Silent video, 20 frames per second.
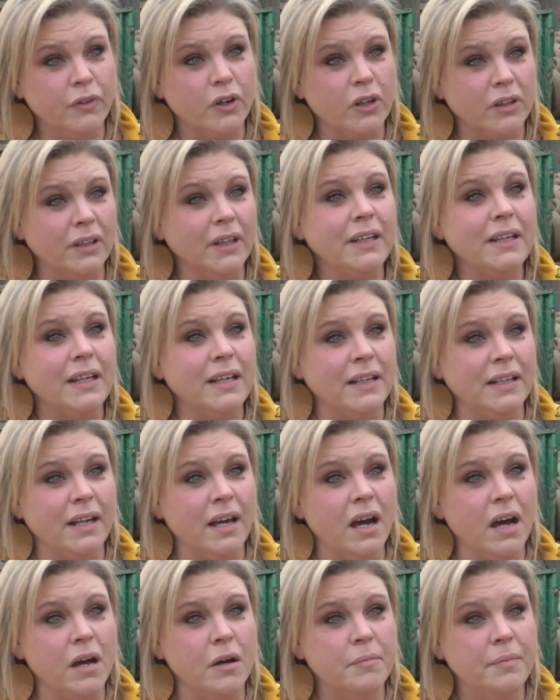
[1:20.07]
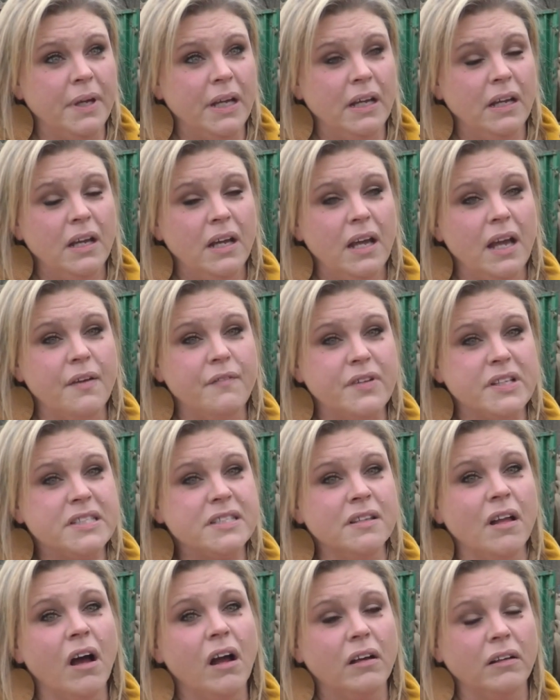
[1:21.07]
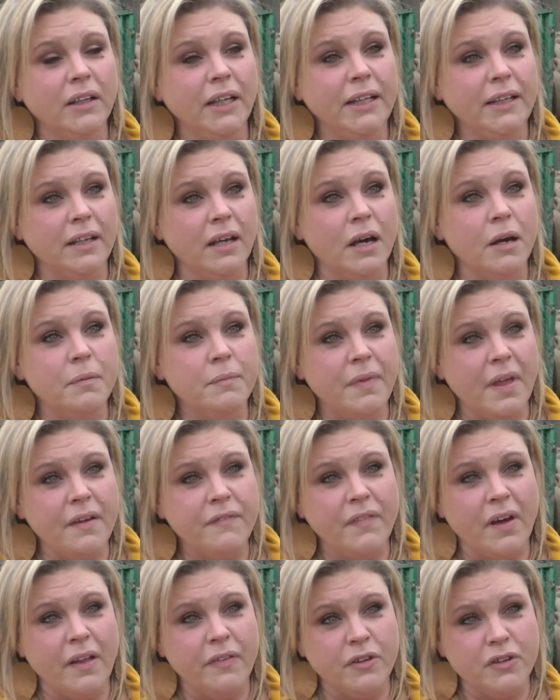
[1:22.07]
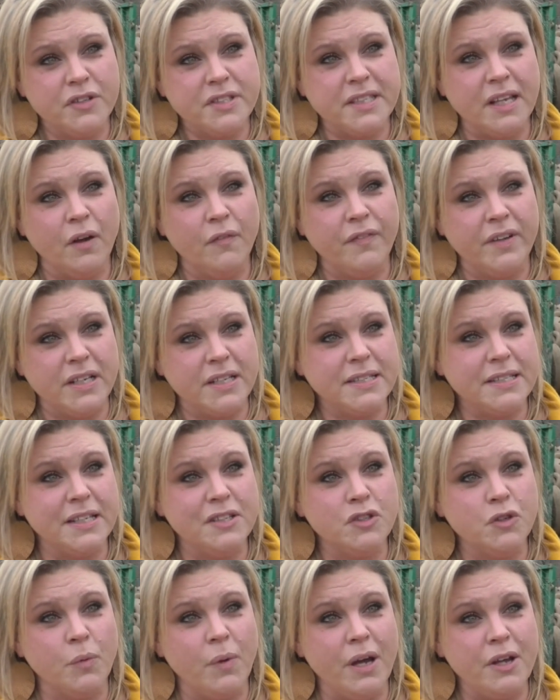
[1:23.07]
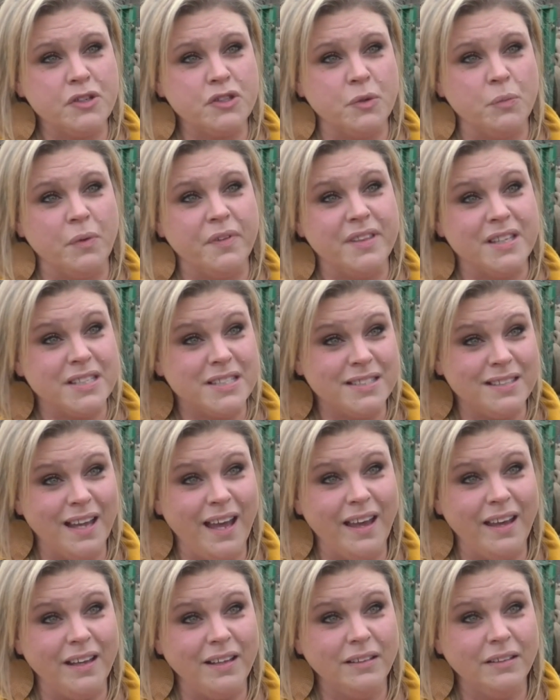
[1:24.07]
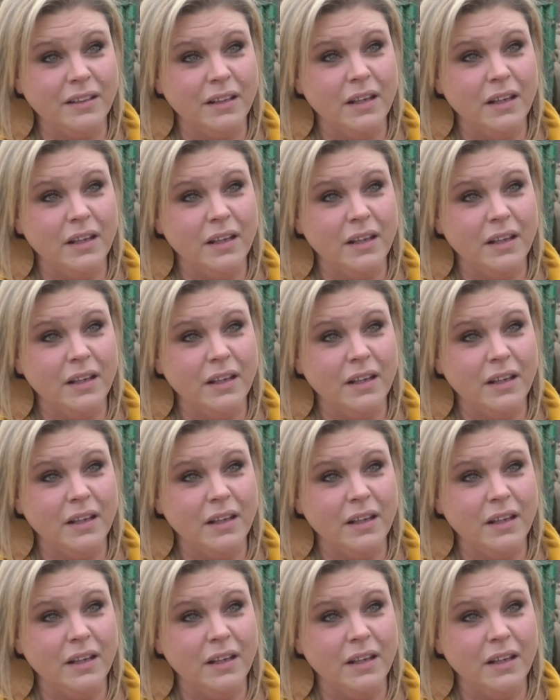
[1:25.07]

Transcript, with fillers: for cleaning it up. If it's not cleaned up, they find themselves in a situation with the state,